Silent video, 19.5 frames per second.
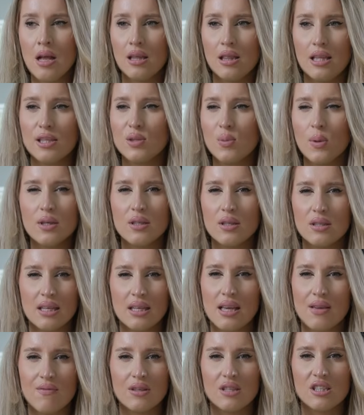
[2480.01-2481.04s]
This one doesn't
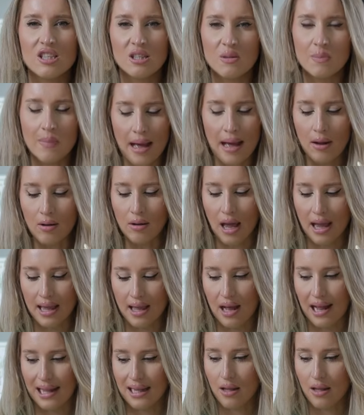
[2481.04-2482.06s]
even smell like
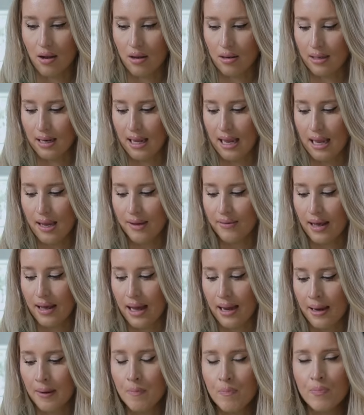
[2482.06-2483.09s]
alcohol
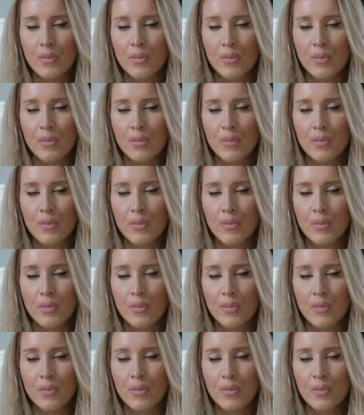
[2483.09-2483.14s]
either.